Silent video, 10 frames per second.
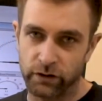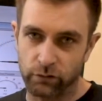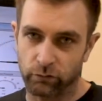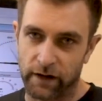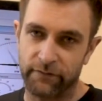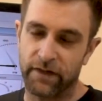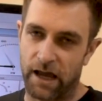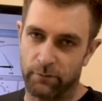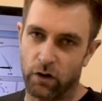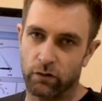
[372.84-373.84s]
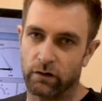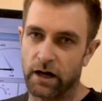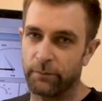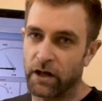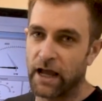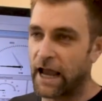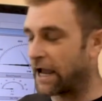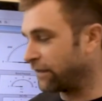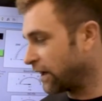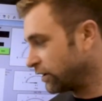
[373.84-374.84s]
you rev that motor up
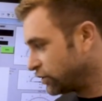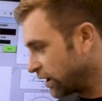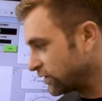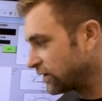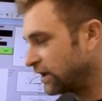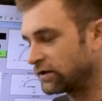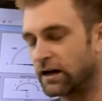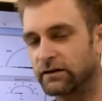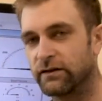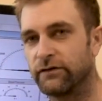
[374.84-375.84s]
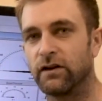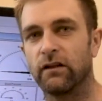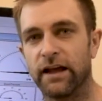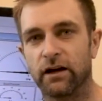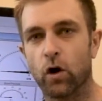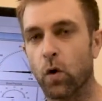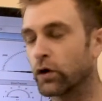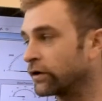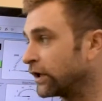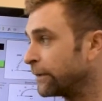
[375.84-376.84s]
and then adjust the inductive delay
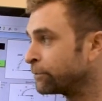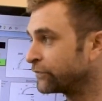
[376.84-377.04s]
accordingly.